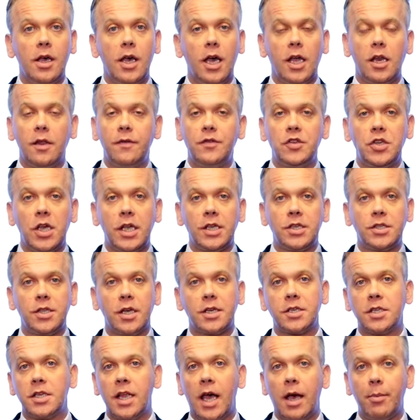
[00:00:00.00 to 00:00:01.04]
And if change
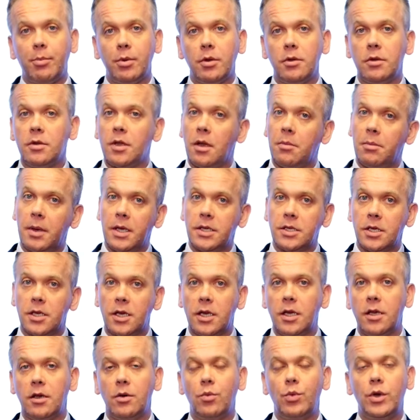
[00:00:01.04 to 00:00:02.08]
doesn't happen, then
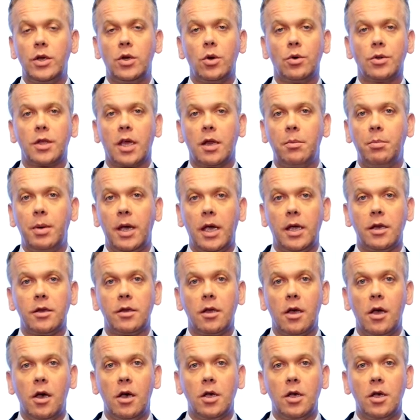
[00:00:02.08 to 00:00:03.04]
basically we don't get paid.